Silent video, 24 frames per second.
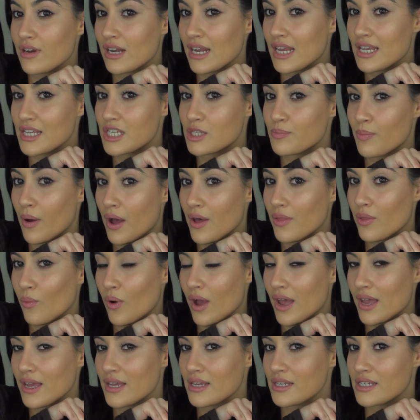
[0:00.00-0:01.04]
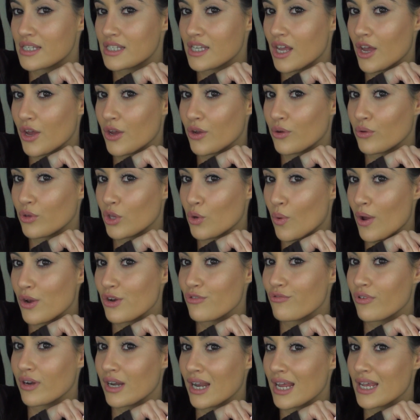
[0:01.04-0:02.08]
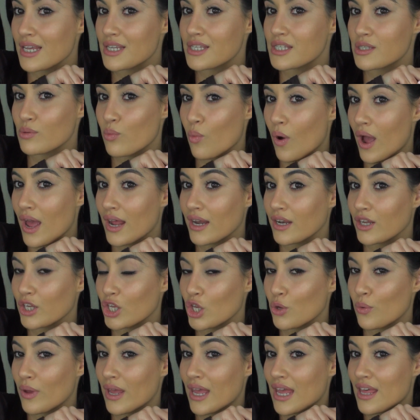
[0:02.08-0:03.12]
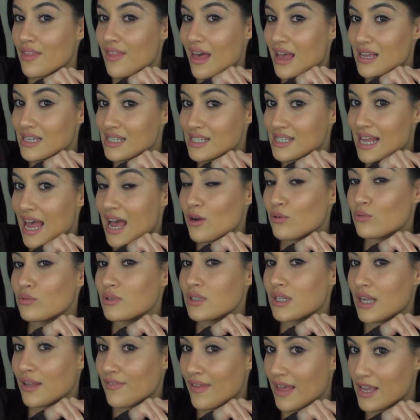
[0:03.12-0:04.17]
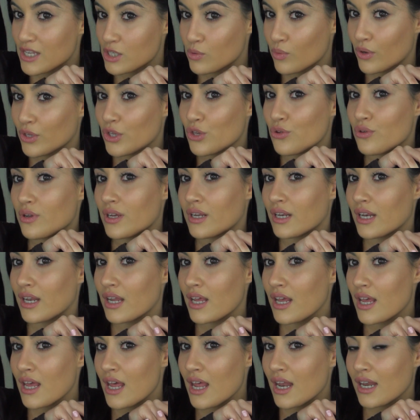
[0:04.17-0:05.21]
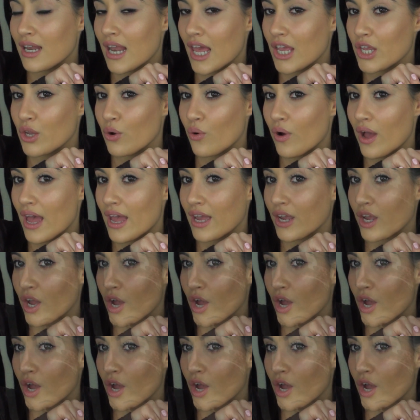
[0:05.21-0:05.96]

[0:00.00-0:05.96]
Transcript: release, by the way, so you only release when you hear that sound, and that's when you can let your hair